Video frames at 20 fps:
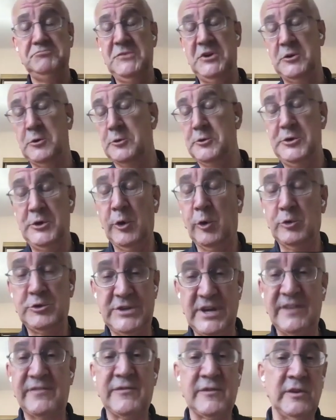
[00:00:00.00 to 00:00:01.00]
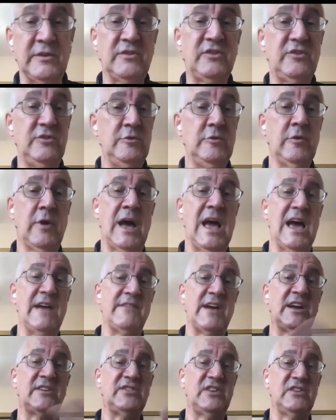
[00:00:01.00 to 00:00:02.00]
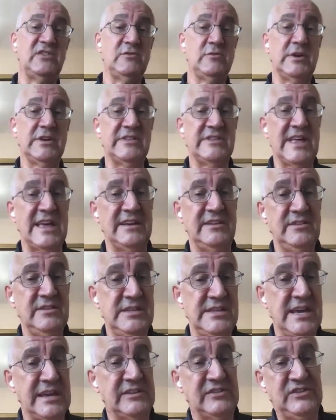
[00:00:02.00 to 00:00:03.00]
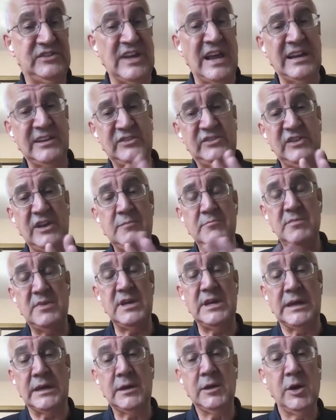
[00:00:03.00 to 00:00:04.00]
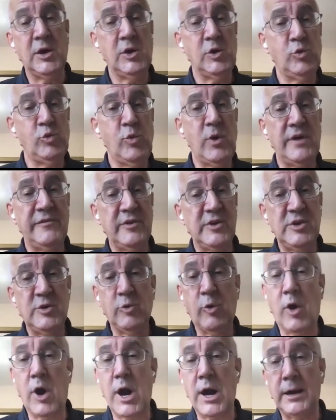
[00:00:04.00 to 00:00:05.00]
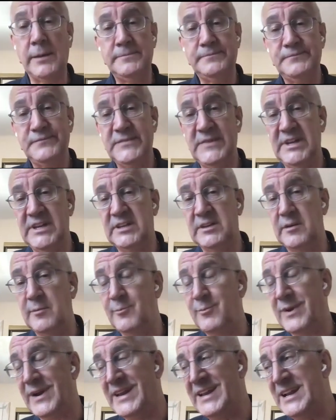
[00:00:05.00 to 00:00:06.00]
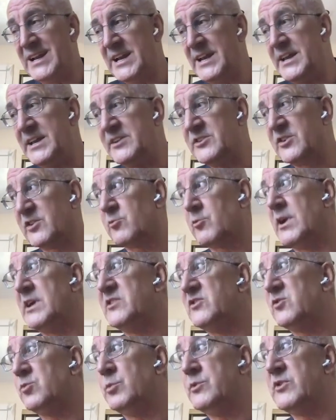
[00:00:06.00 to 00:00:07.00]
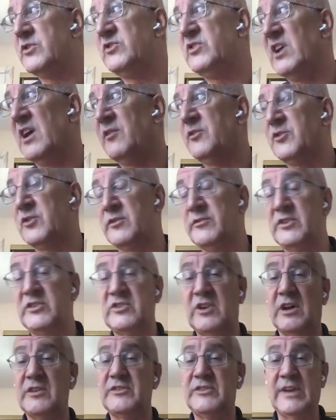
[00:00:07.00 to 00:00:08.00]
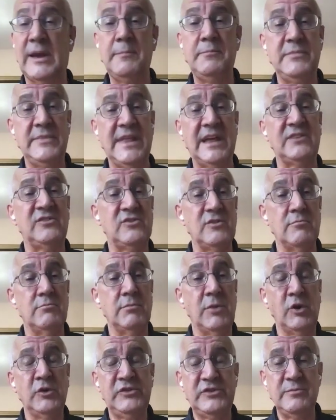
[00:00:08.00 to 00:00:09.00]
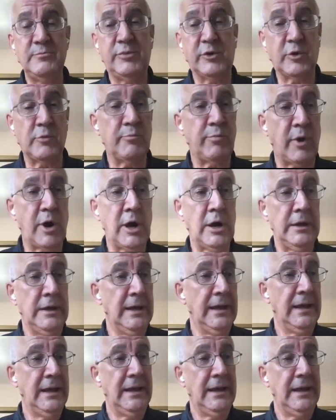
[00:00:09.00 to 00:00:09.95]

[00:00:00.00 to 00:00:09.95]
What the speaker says: no difference. You have access to the exact same thing wherever you are. It completely integrates with the self-service concept. That's the most important part.